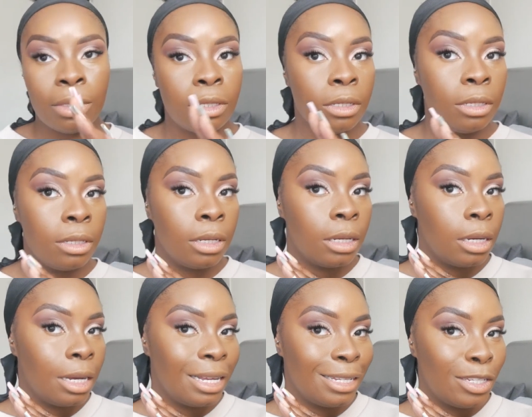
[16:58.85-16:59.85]
to
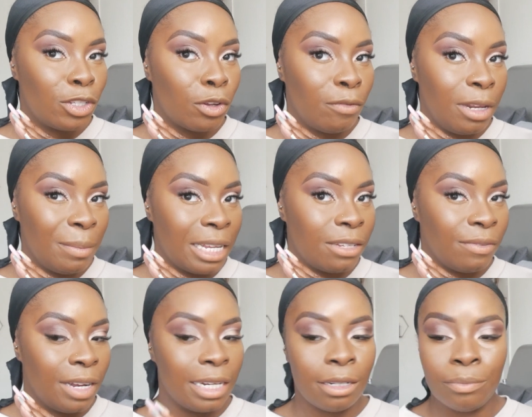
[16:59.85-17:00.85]
softly
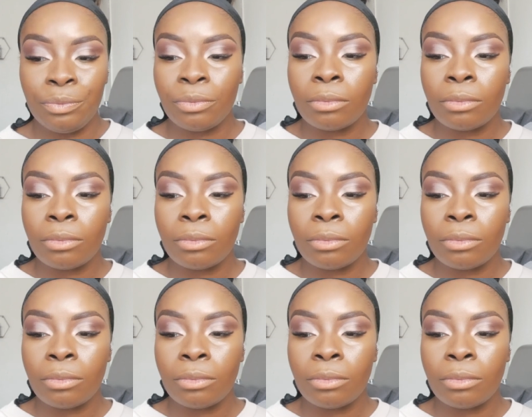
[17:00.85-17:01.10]
mattified.